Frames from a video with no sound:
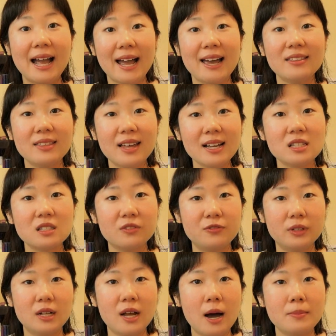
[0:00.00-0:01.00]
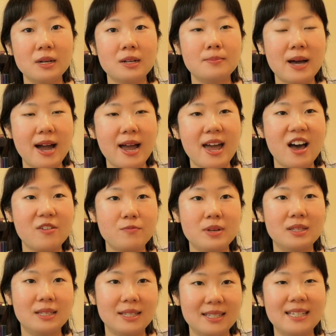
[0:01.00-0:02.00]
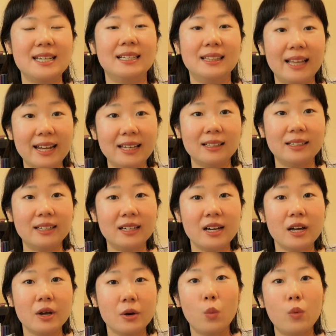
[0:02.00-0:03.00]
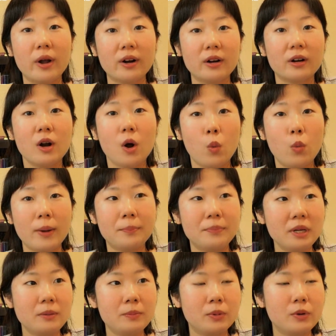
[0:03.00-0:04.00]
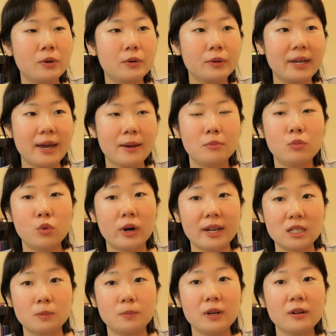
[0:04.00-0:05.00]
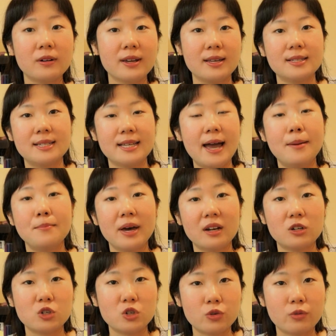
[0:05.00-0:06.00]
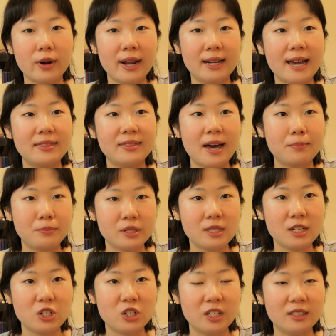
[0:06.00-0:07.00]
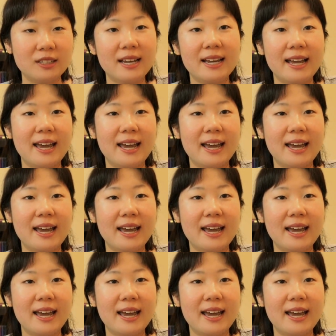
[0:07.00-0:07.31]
And that's the phenomenon I have been seeing lately, where when people get more experience and better trained at that position,